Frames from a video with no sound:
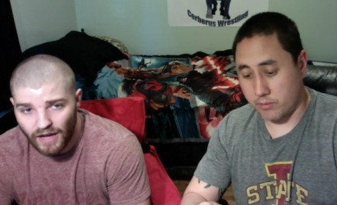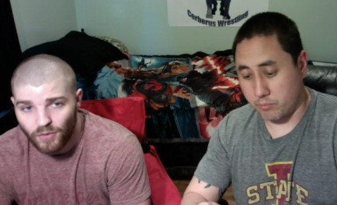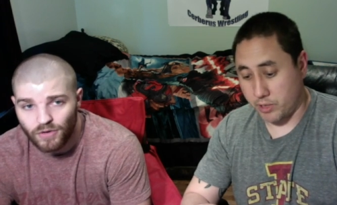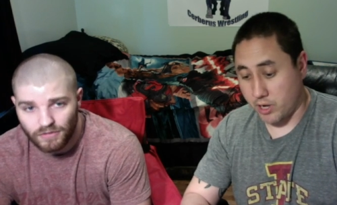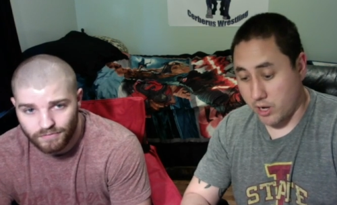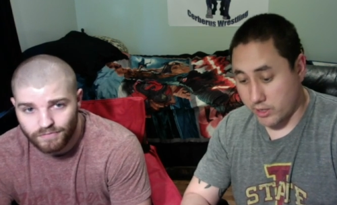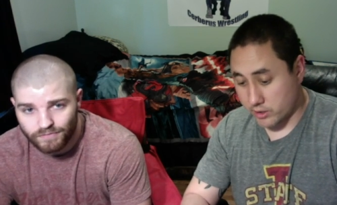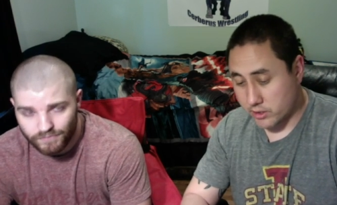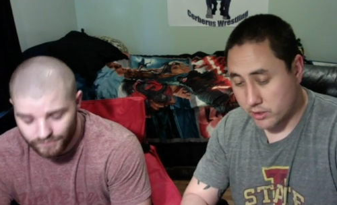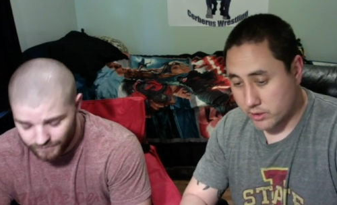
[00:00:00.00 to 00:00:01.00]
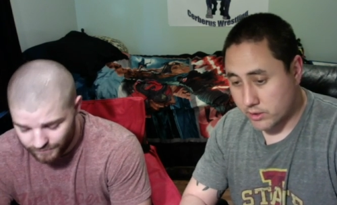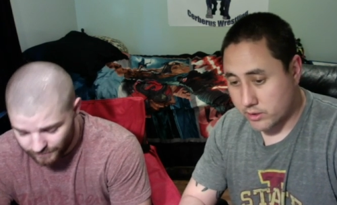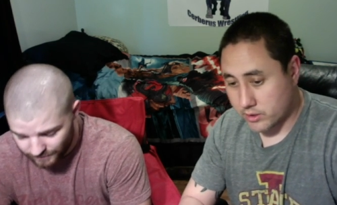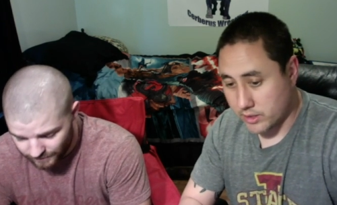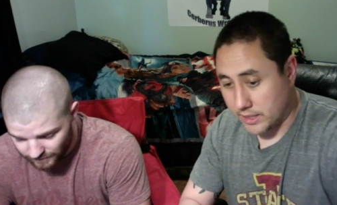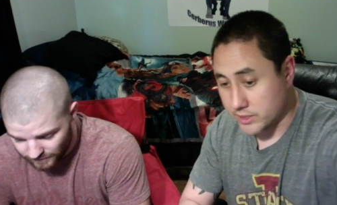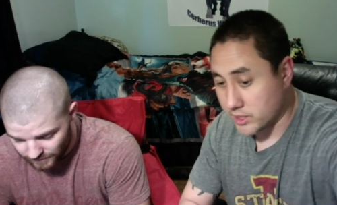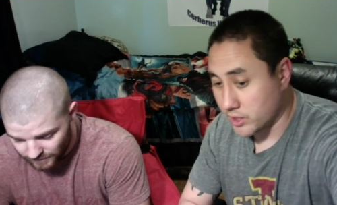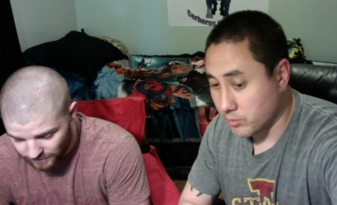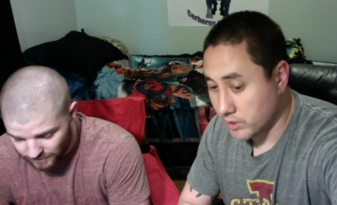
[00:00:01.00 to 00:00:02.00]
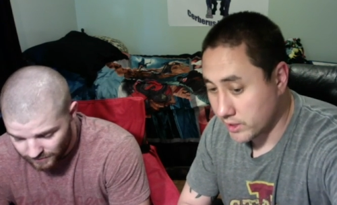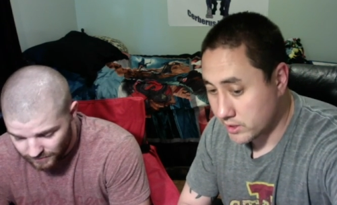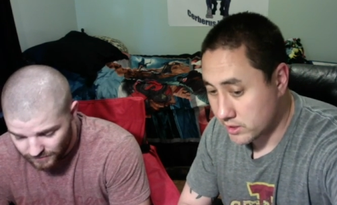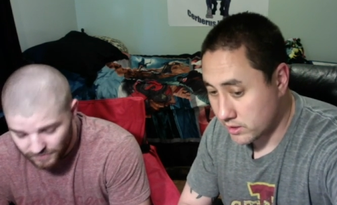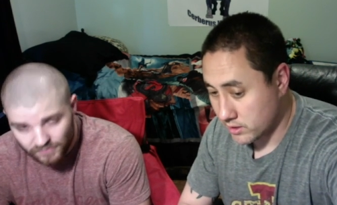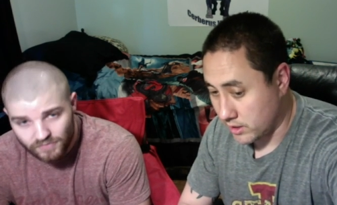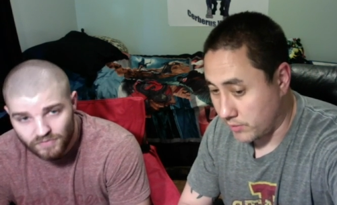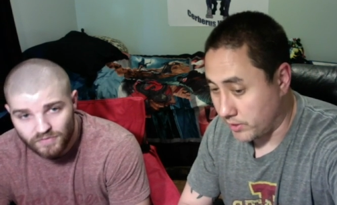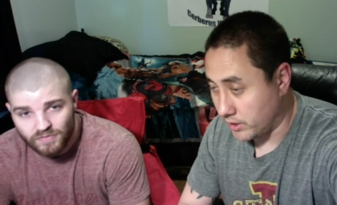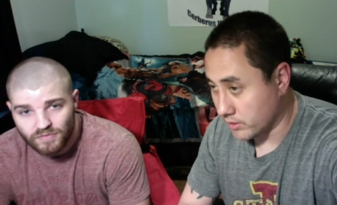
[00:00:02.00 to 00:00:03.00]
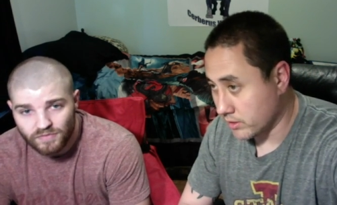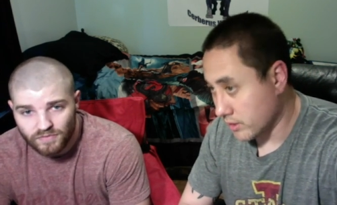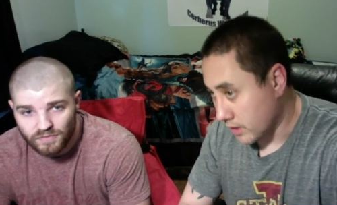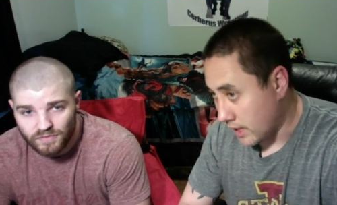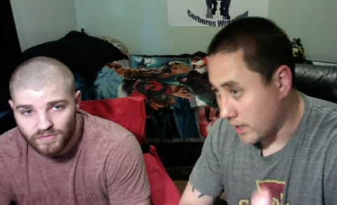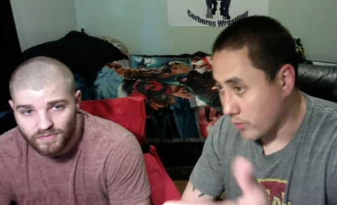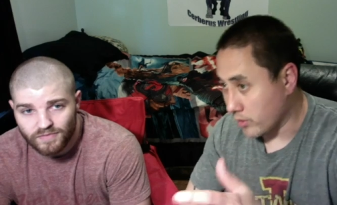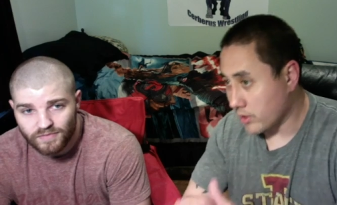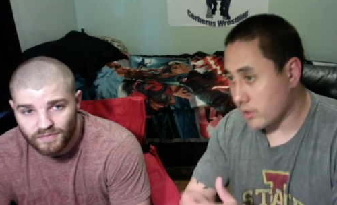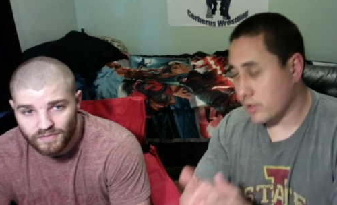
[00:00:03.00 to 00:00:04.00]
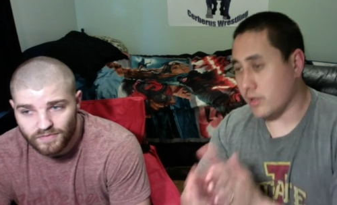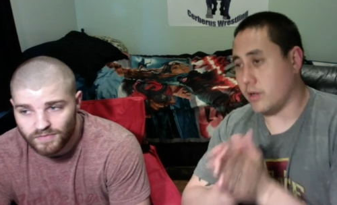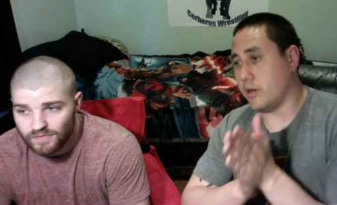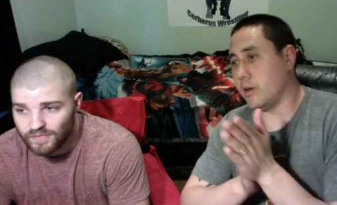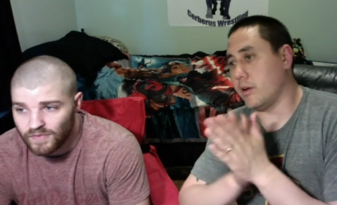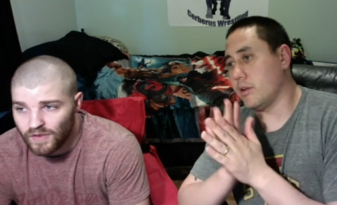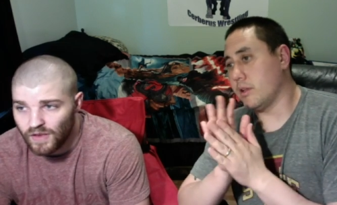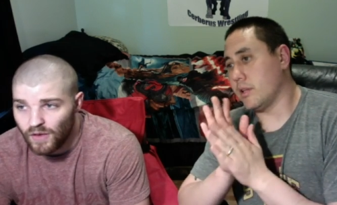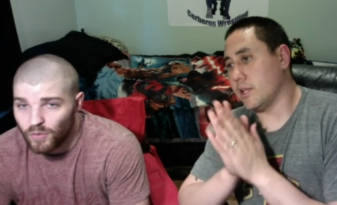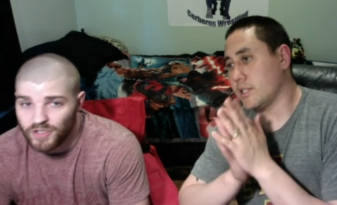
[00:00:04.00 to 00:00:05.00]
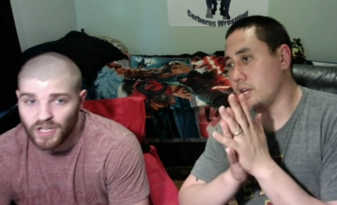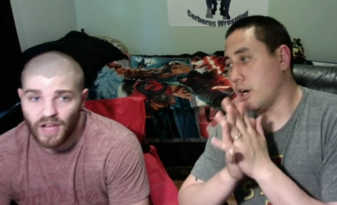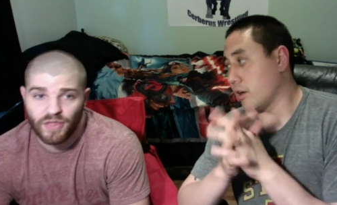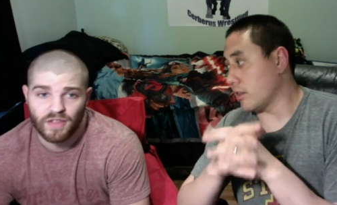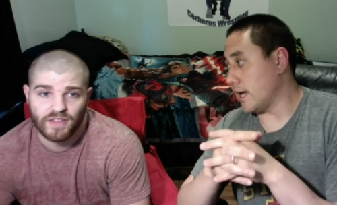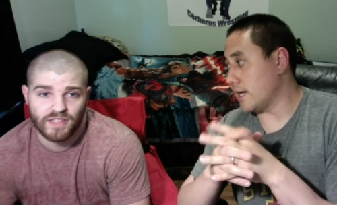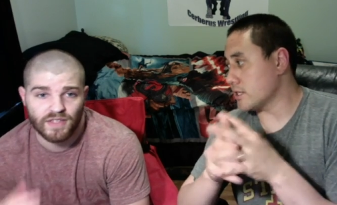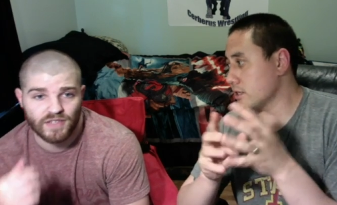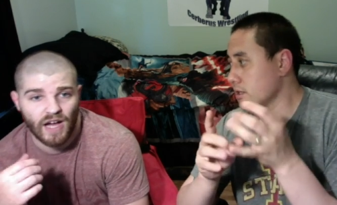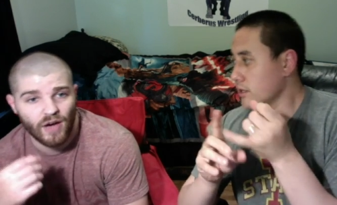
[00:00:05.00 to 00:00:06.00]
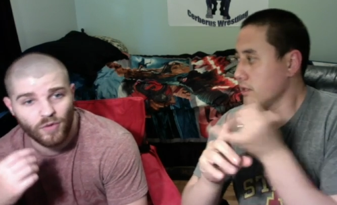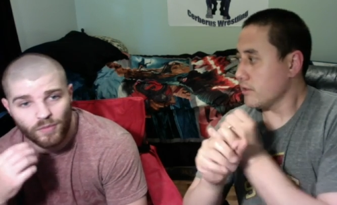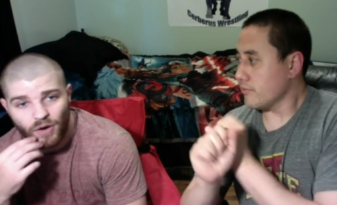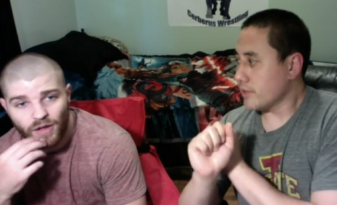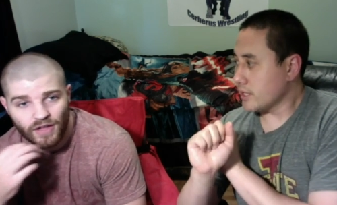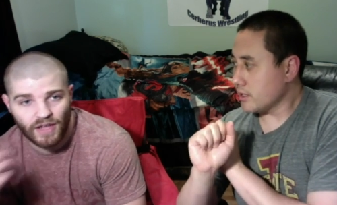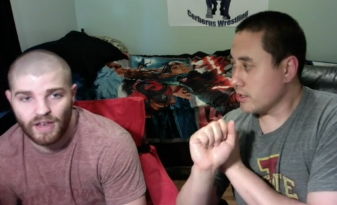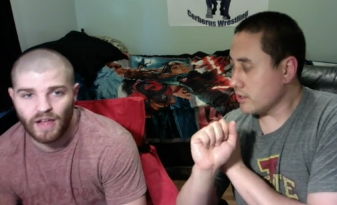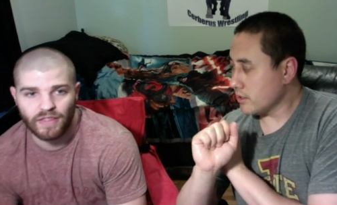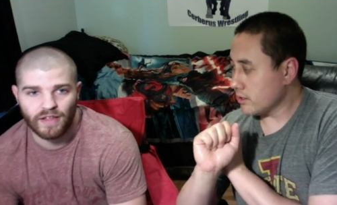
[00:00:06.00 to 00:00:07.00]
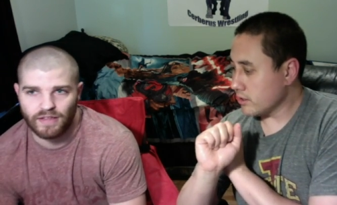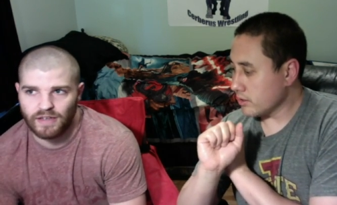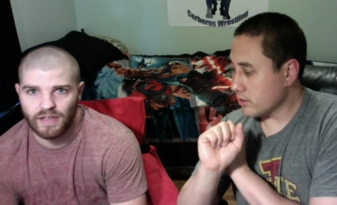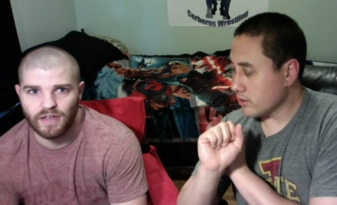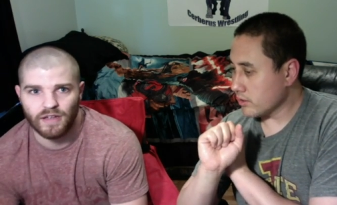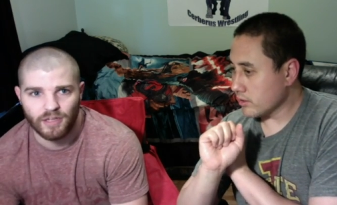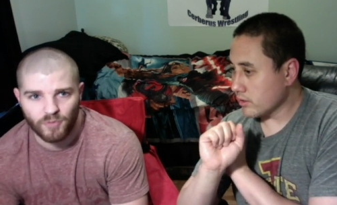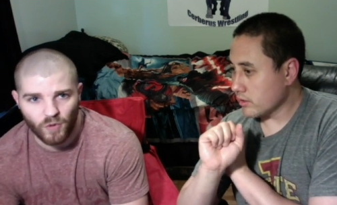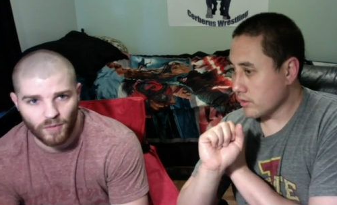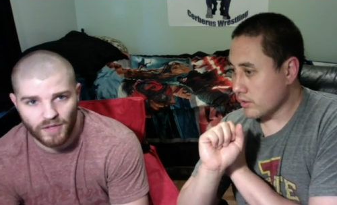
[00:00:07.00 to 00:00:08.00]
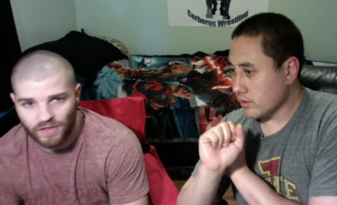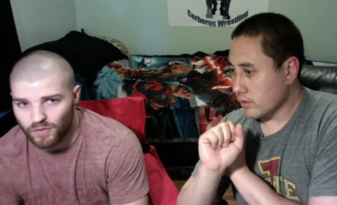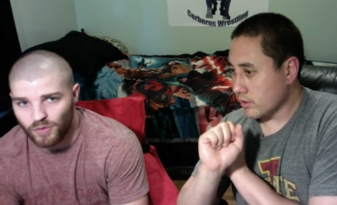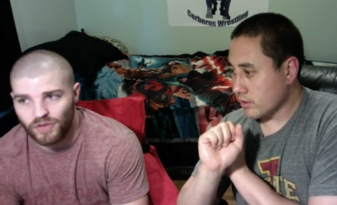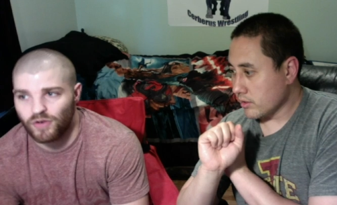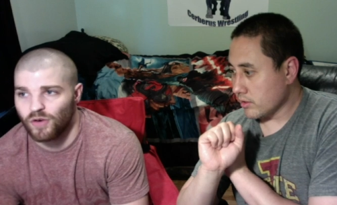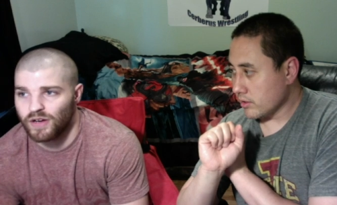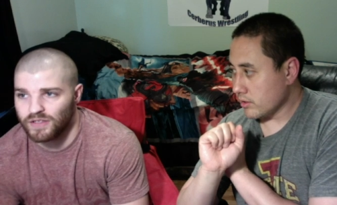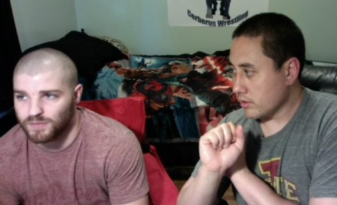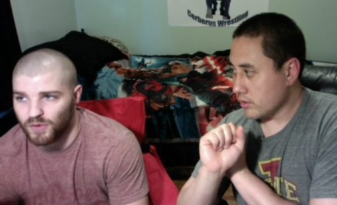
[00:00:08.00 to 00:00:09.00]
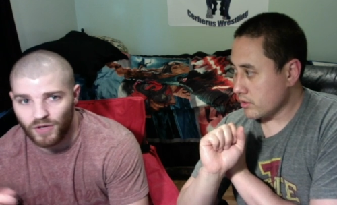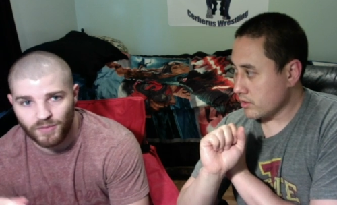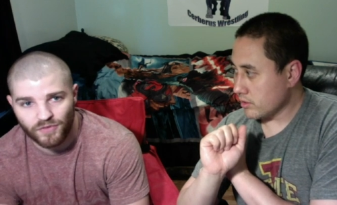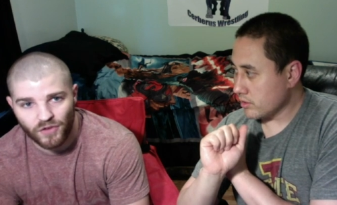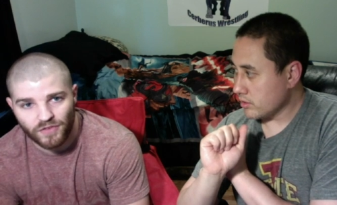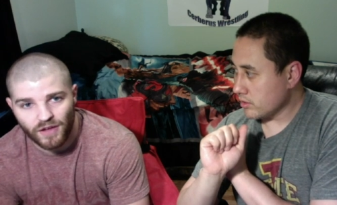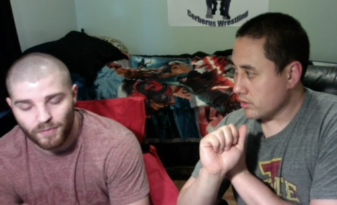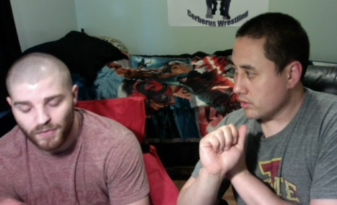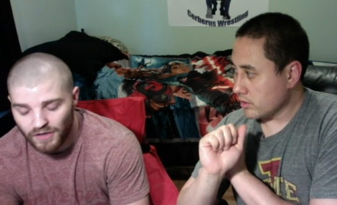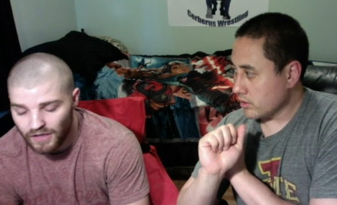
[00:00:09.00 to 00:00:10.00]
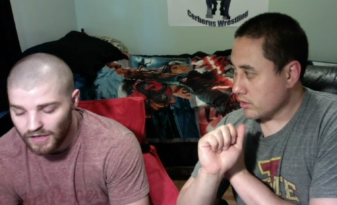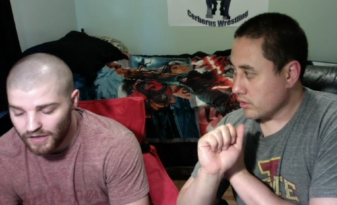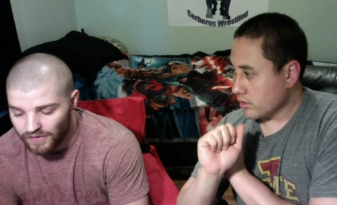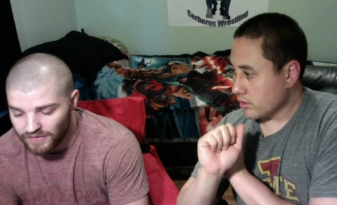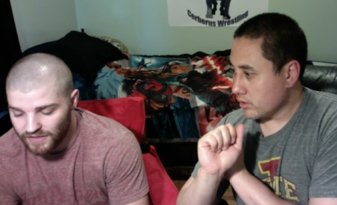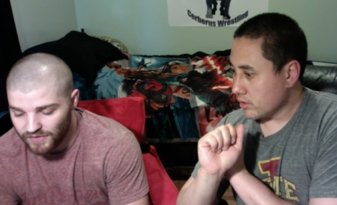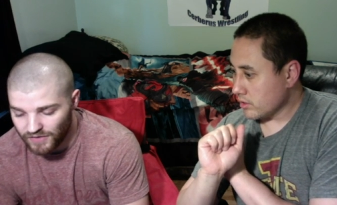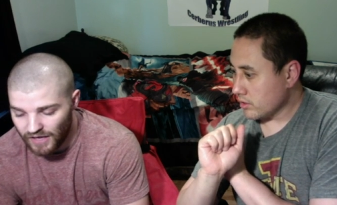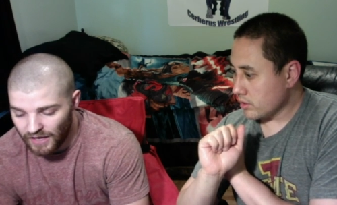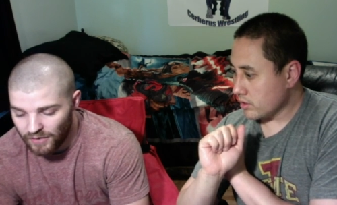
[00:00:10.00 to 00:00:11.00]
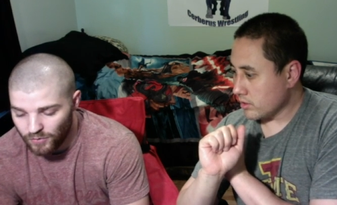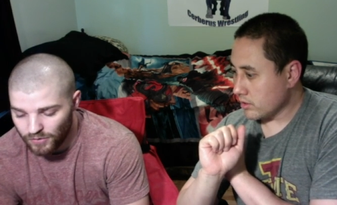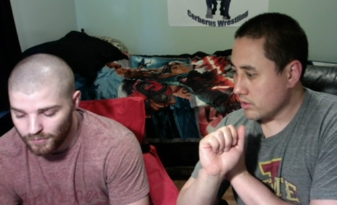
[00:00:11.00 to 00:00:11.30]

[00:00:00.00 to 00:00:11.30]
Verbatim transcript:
Speaker 1: beyond NCAA's, I mean Iowa. Uh, Which see, I think last... this gives
Speaker 2: Iowa more, and, and not that they need anymore. I mean, they're one of the greatest programs of all time, but this gives Iowa